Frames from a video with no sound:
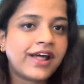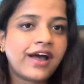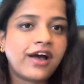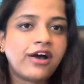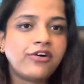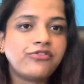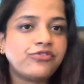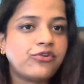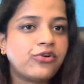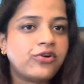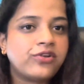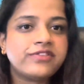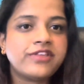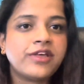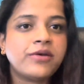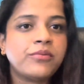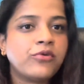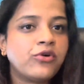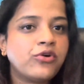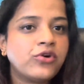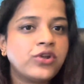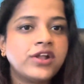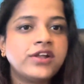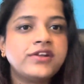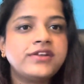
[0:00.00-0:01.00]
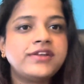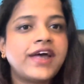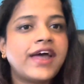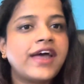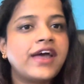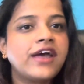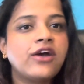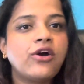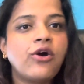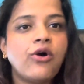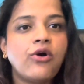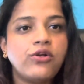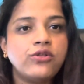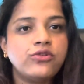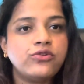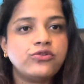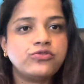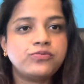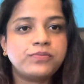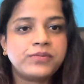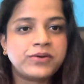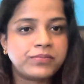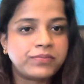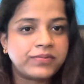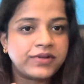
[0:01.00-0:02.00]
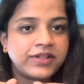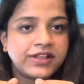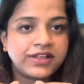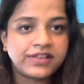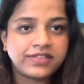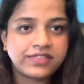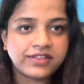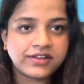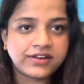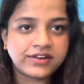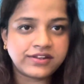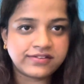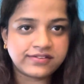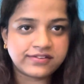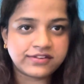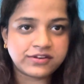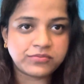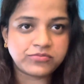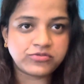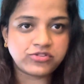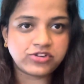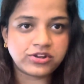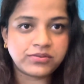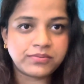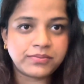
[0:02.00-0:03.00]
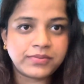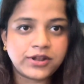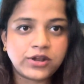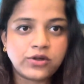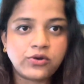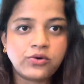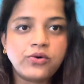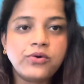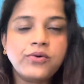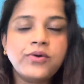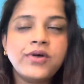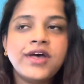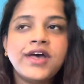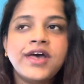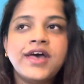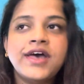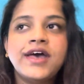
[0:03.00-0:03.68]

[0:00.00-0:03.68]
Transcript: of course i'm gonna tag all those people in the description below